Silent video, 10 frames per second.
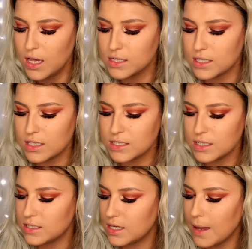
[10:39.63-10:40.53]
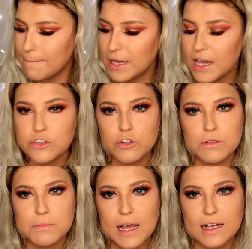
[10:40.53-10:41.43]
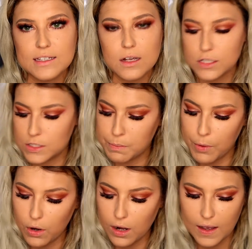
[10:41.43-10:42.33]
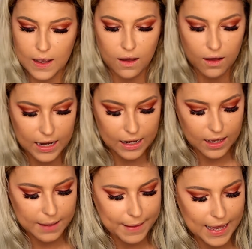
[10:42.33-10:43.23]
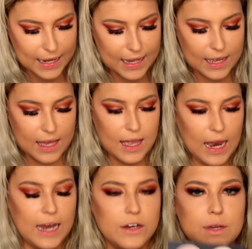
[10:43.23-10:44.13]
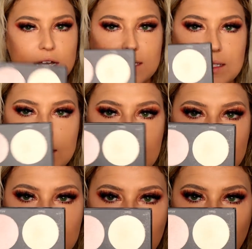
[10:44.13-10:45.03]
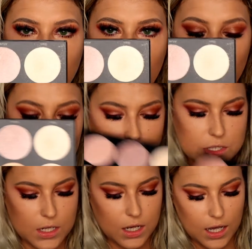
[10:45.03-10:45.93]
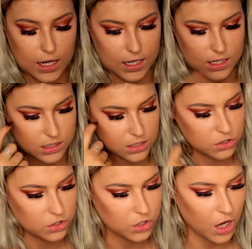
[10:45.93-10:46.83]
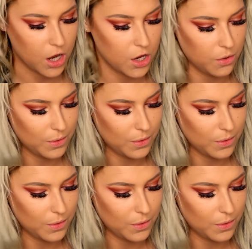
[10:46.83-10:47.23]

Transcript: So this is the BH Cosmetics Spotlight Highlight Palette, and you get 6 gorgeous colours. So I